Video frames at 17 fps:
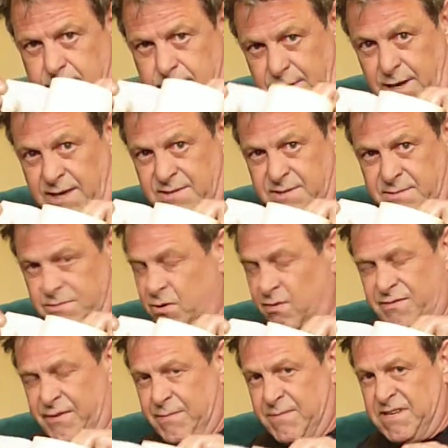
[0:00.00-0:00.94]
yes,
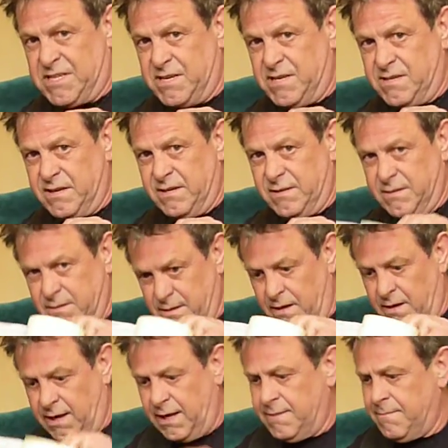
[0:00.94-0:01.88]
not for the missus,
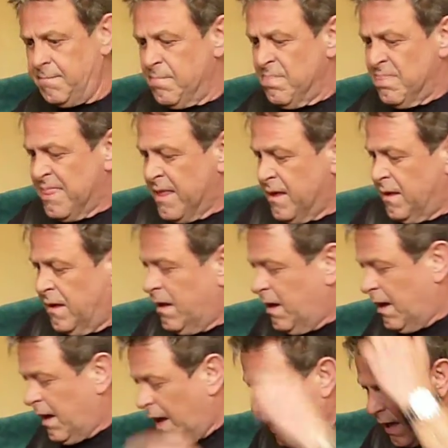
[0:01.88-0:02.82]
okay.
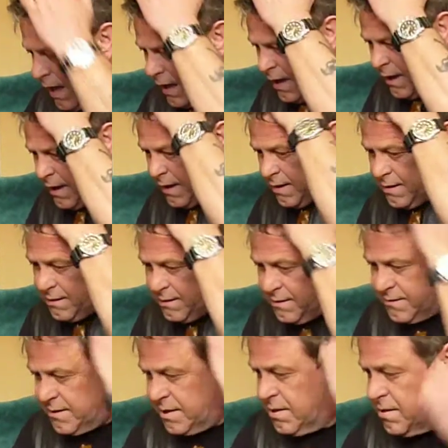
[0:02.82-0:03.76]

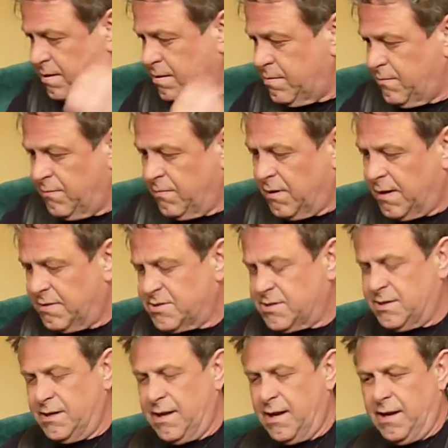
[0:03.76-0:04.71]
And what
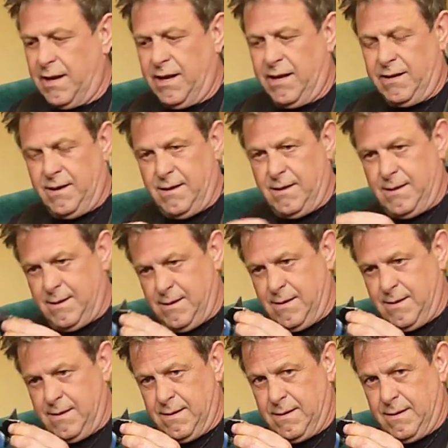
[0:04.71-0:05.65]
else are you going to need?
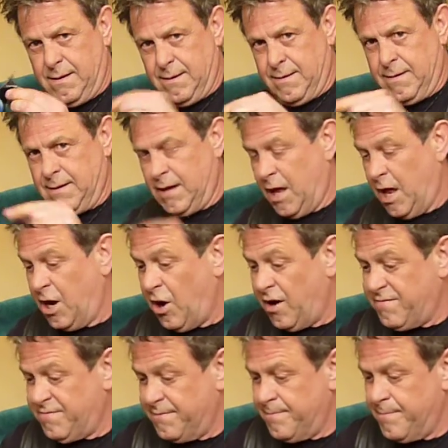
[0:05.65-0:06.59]
A
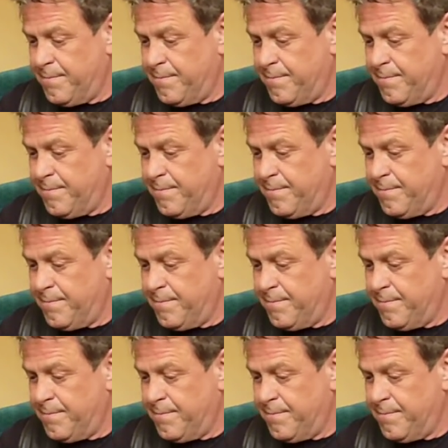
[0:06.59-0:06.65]
knife,